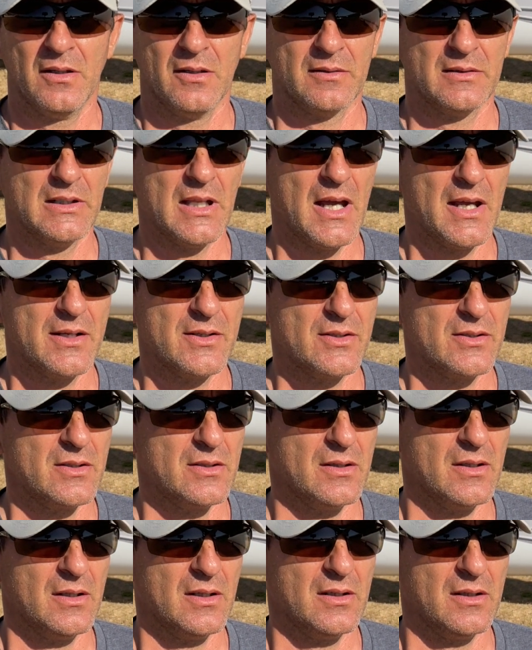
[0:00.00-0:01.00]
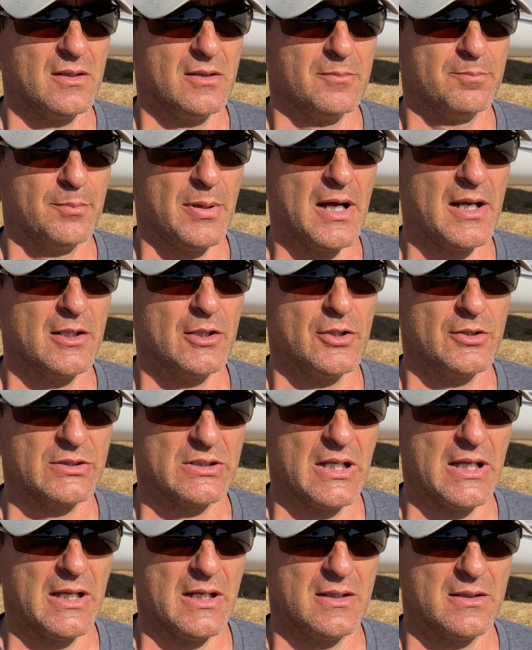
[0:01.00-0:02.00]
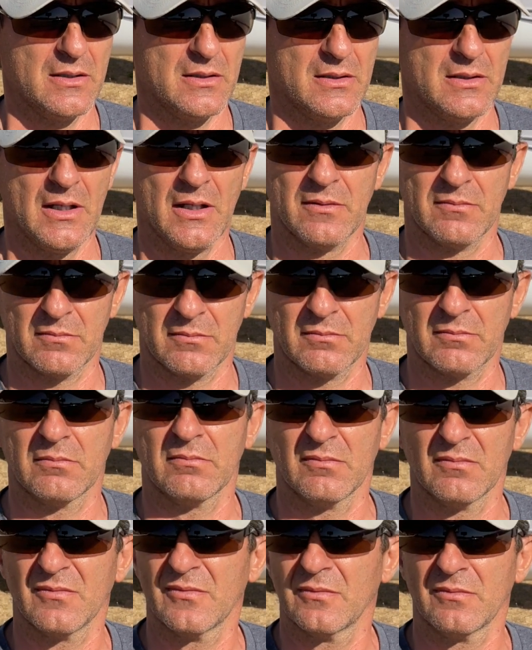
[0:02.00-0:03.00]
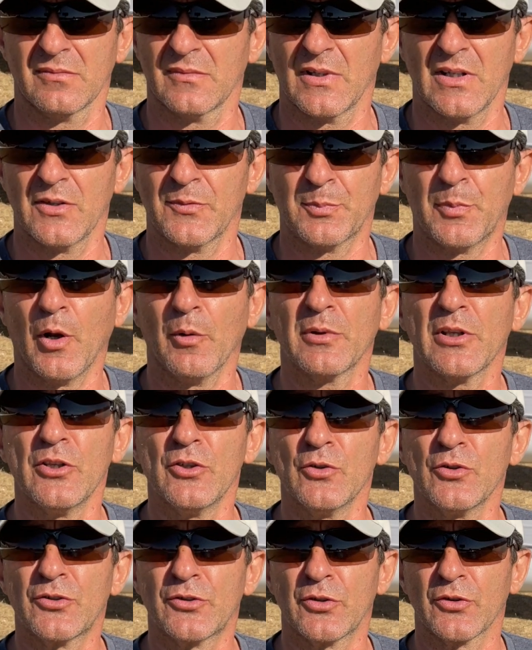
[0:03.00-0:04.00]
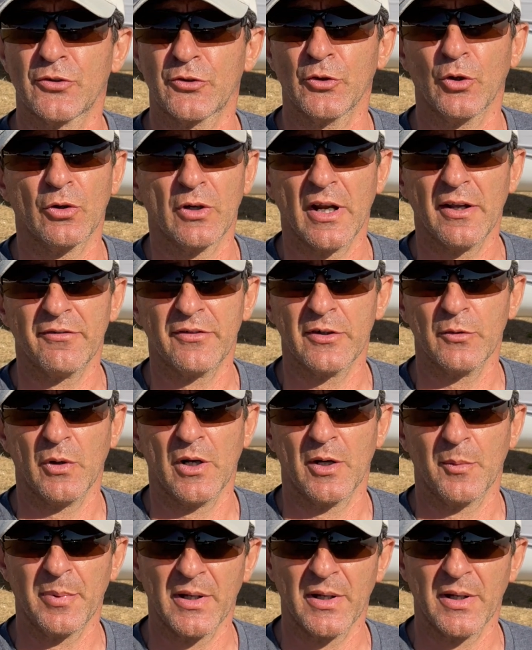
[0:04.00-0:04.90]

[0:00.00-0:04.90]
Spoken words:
glider pilot, and that is probably used to soar everywhere.